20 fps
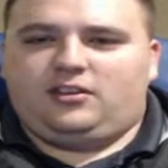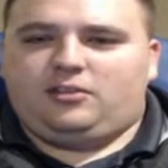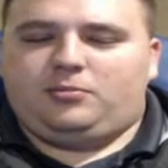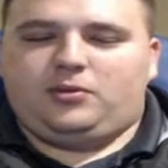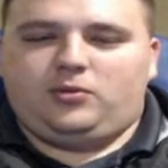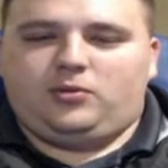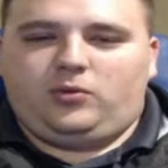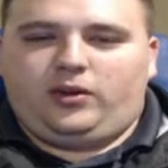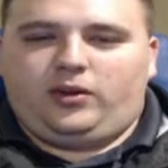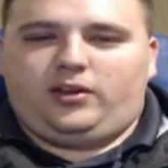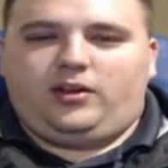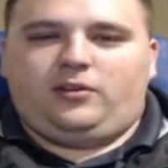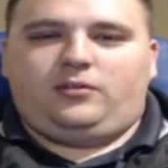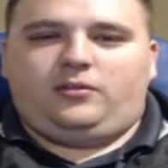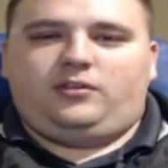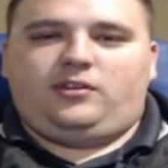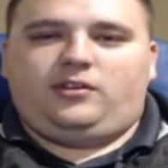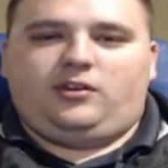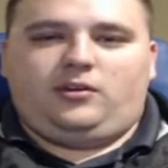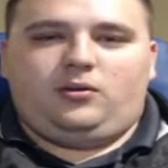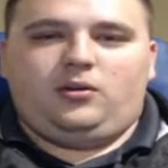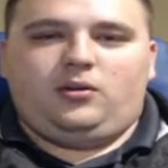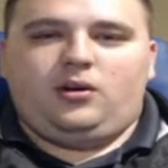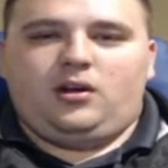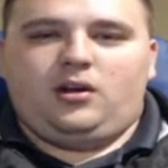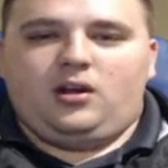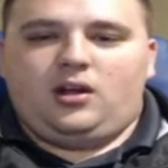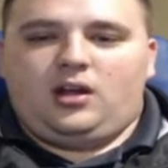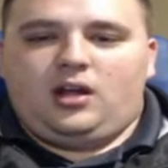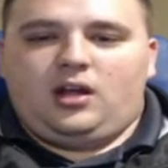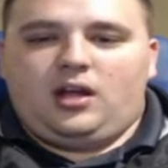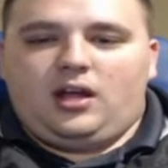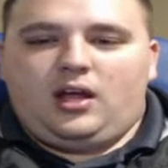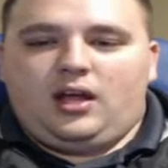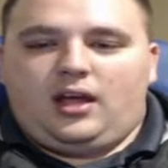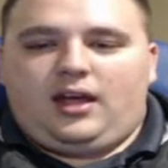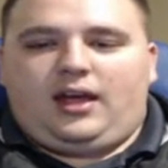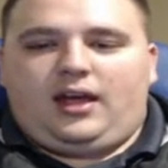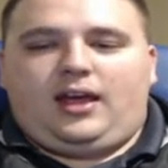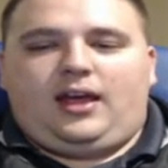between those two.
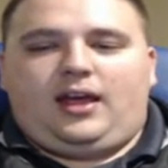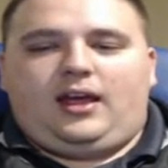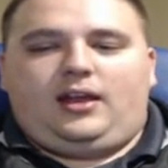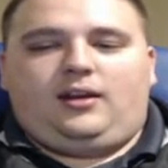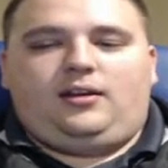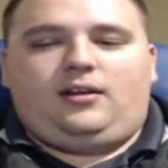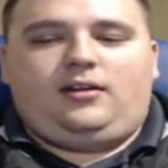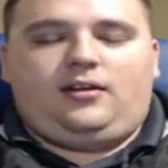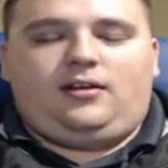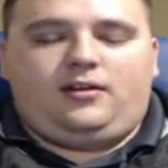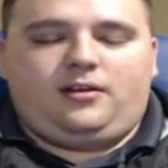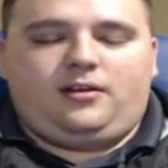And